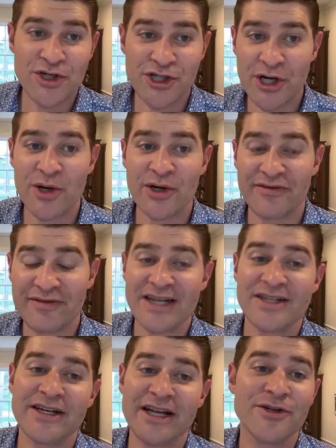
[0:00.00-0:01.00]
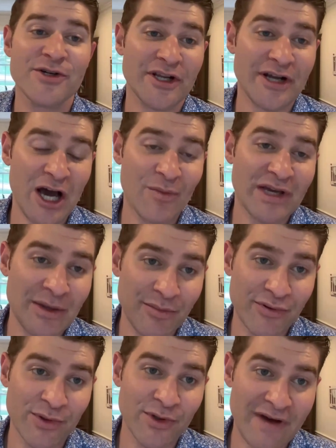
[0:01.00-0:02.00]
showed a vested interest in helping
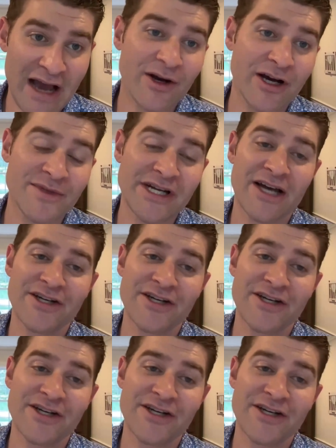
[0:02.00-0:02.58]
improve outcomes,